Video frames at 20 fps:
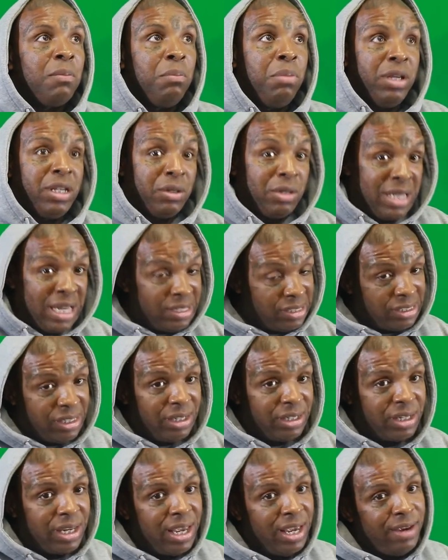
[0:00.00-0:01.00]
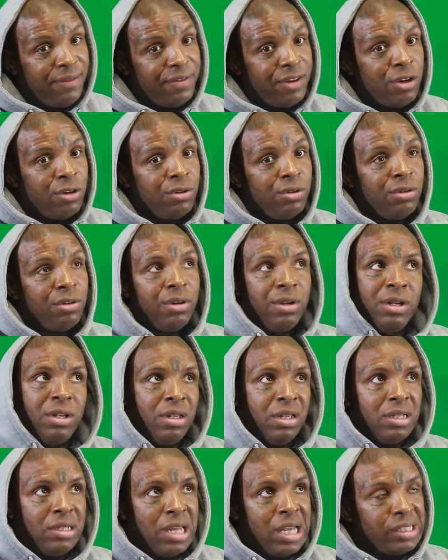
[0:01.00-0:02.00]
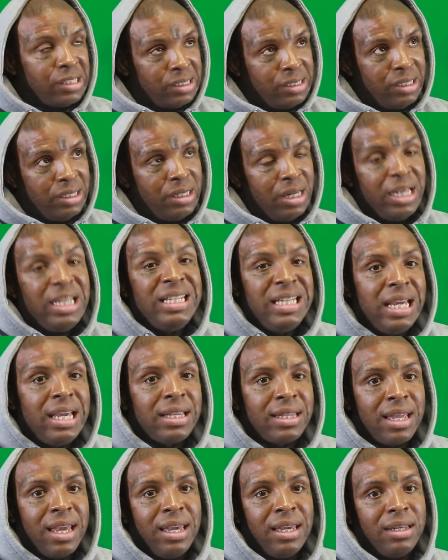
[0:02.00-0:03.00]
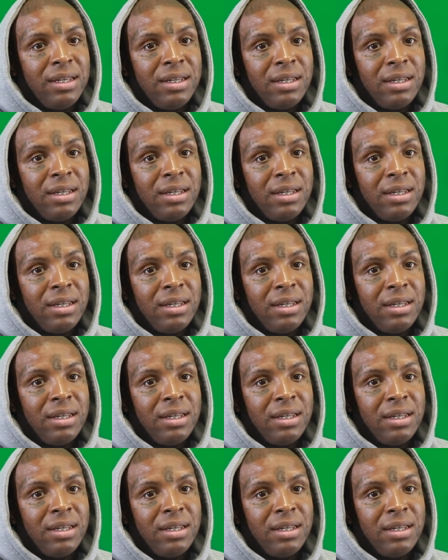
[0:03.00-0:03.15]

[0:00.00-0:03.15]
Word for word: But that shit Keith do, that shit, he did that.